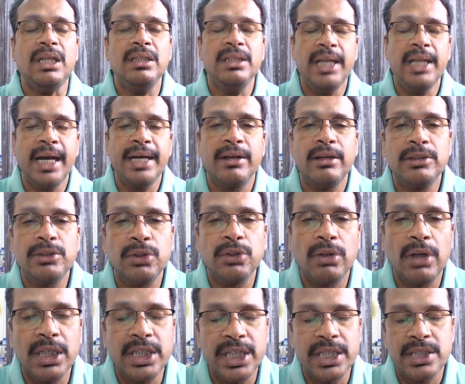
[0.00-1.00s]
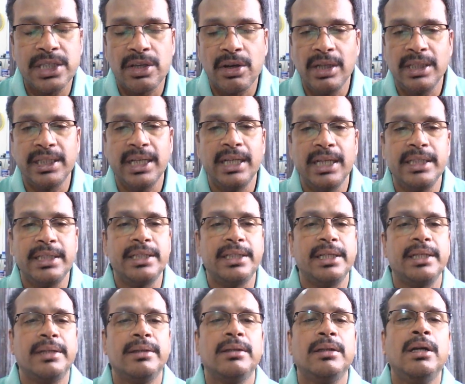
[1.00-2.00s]
that also causes soil
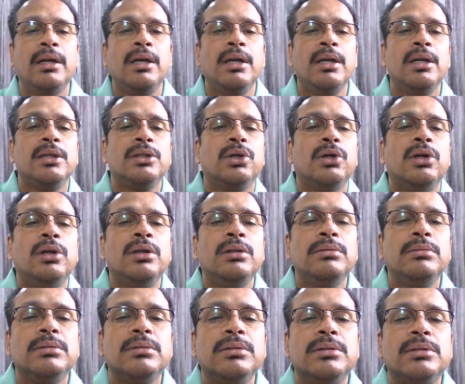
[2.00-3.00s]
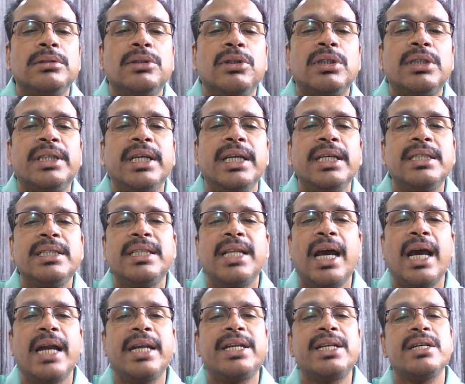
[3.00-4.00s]
salinity. So sources
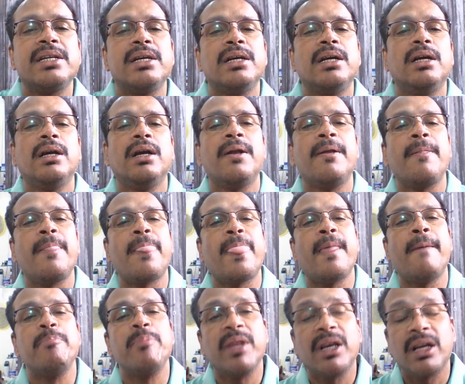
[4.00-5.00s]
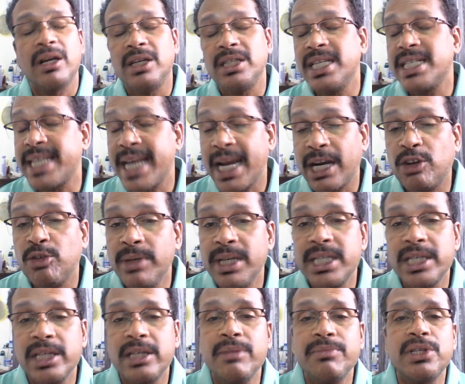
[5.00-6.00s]
that causes
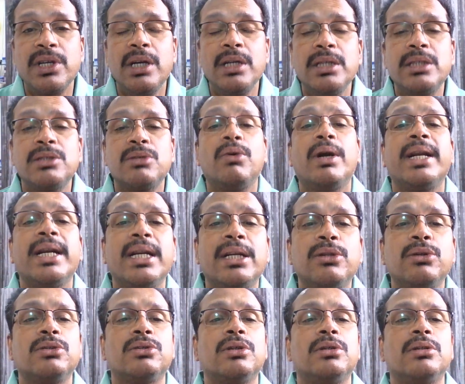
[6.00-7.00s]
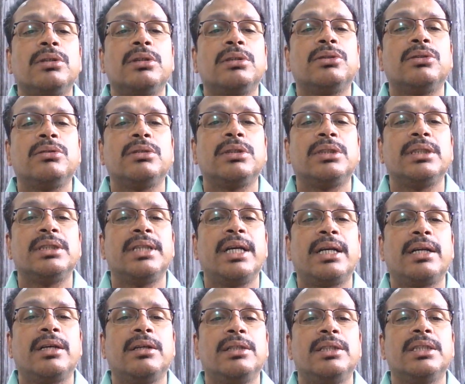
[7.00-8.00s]
accumulation of salts, what are those sources
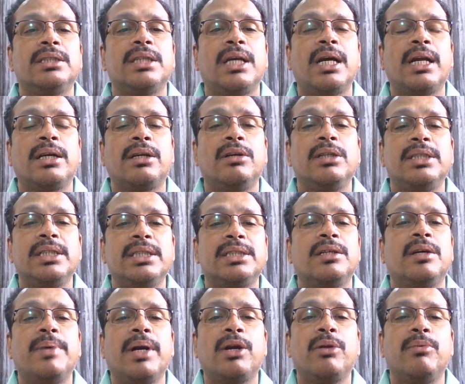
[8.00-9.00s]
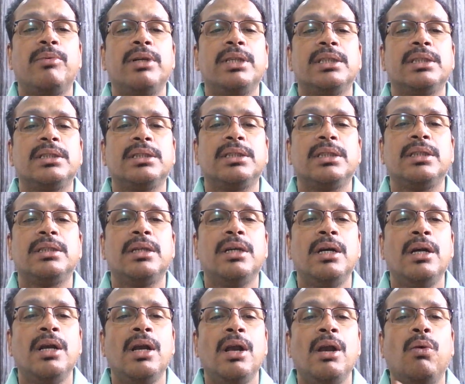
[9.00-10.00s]
that causes of accumulation salt?
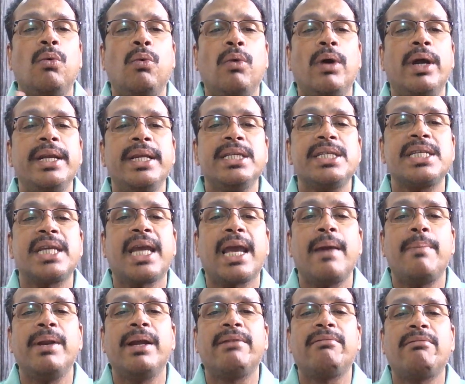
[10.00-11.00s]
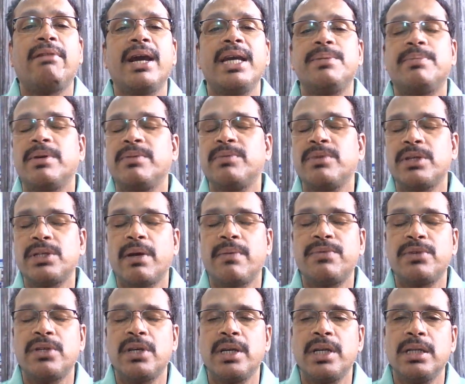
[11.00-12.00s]
One is capillary rise from the
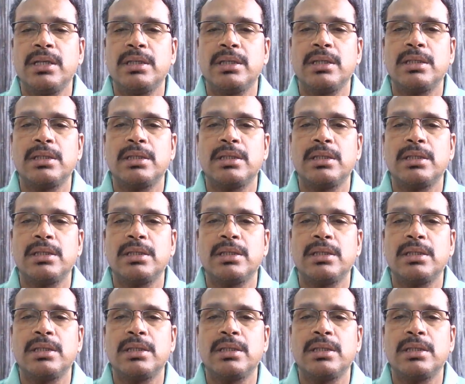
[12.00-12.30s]
subsoil